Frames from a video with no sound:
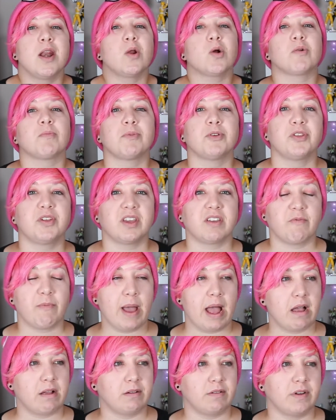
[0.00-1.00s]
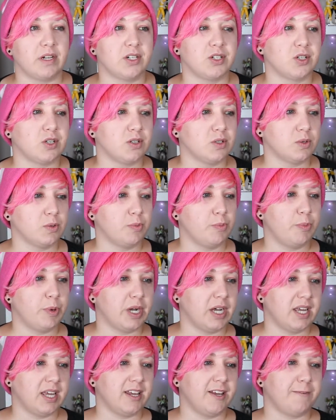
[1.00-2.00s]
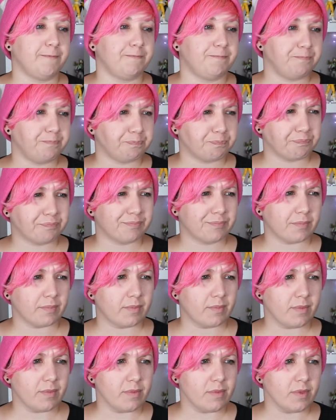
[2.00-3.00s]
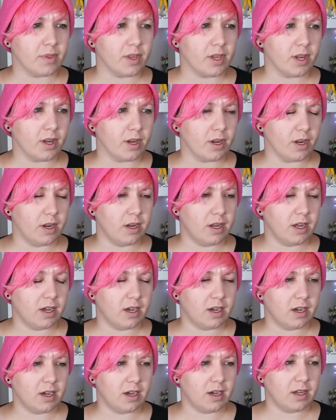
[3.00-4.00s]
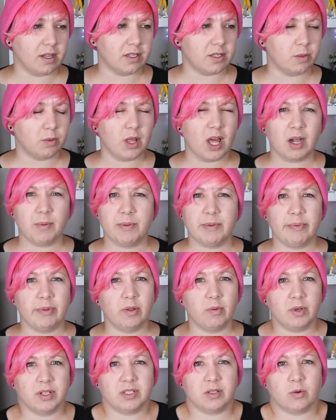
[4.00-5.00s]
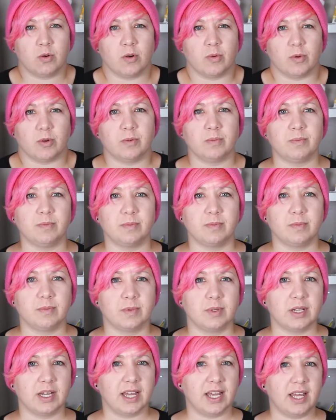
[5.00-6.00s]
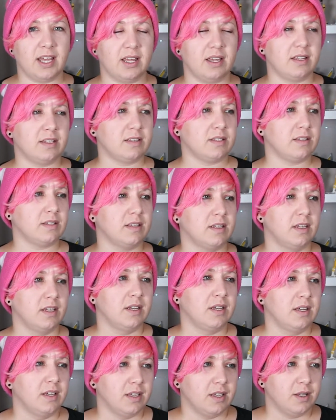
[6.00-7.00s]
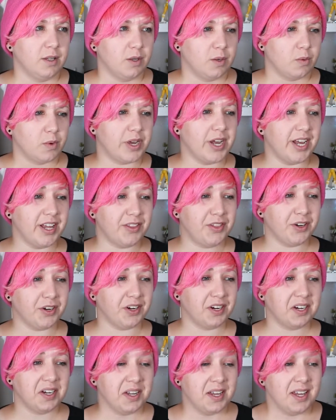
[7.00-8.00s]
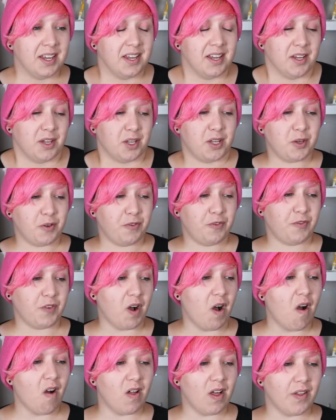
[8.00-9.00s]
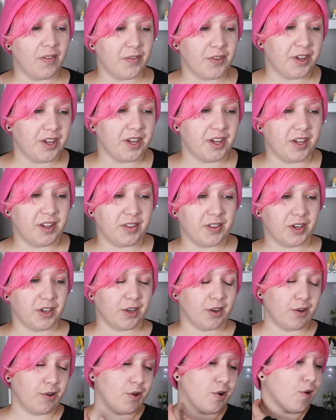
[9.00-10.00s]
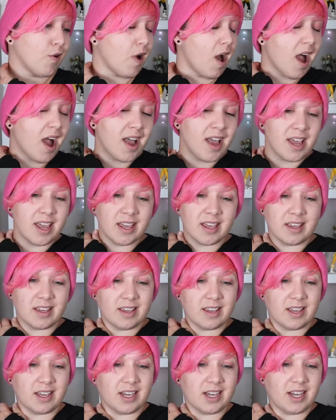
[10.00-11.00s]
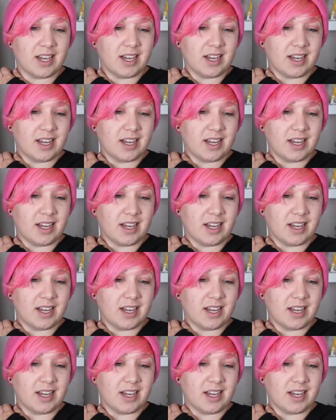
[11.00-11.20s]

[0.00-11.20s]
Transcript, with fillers: normal thing of Power Rangers, but, to a lot of people it wasn't normal, and whether you fall on the crying,